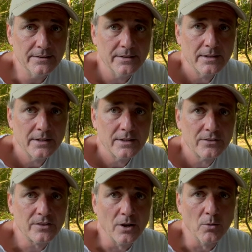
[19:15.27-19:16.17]

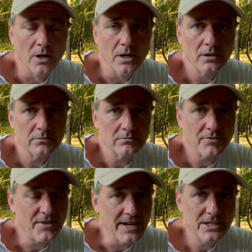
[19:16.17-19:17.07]
So, uh,
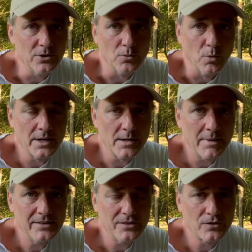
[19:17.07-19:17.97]
thank you. What an
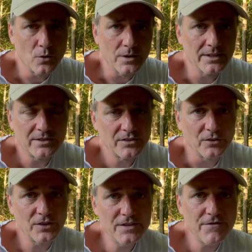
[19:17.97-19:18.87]
amazing story. So,
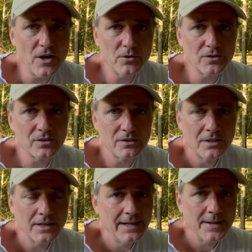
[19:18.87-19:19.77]
see, folks,
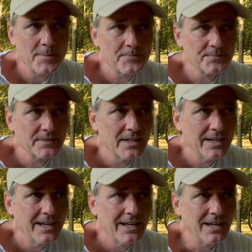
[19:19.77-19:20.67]

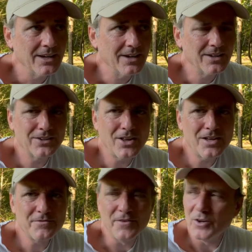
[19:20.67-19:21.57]
a, a
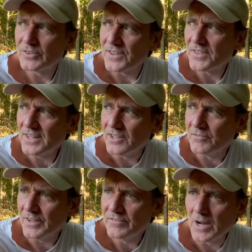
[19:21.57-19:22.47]
lot of folks I think
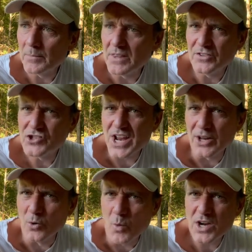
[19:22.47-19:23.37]
have, have come to this
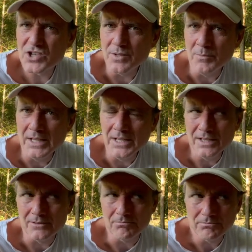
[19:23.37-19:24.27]
channel watching me
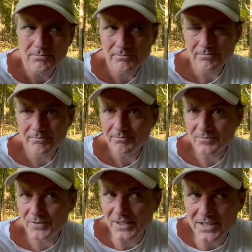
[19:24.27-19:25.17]
and
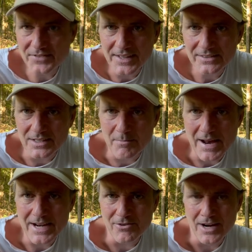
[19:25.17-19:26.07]
seeing things in the
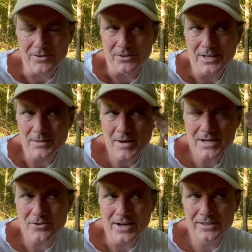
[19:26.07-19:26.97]
background. They're like, Am I
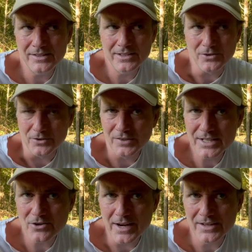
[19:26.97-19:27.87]
crazy? Or is he
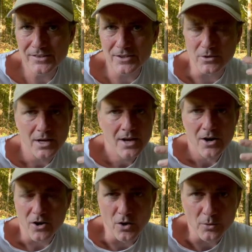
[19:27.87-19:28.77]
crazy? Or,
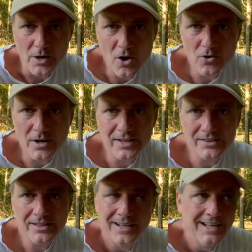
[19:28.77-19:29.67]
or are we all
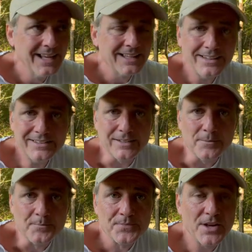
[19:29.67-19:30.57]
crazy? Listen,
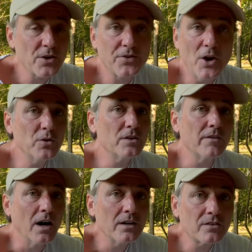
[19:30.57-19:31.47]
there are those of
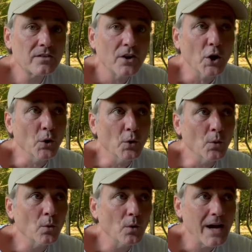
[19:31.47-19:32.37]
us
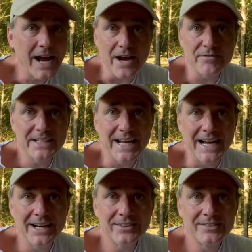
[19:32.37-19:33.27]
who have the
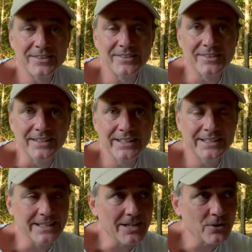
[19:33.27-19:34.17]
eyes to see
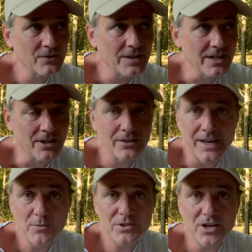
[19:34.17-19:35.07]
and the ears to hear
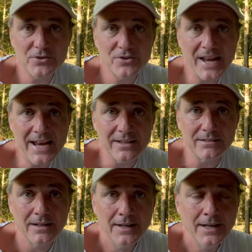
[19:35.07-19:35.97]
that which others can't.
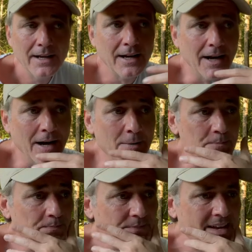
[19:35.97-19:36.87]

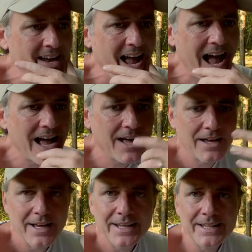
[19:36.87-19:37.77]
Um,
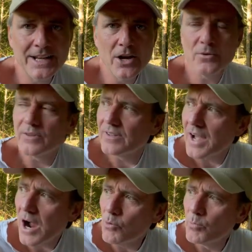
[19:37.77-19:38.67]
you know,
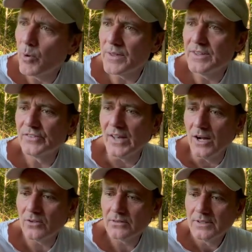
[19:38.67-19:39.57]
I will point this
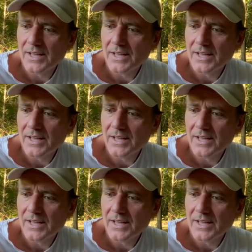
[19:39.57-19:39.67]
out.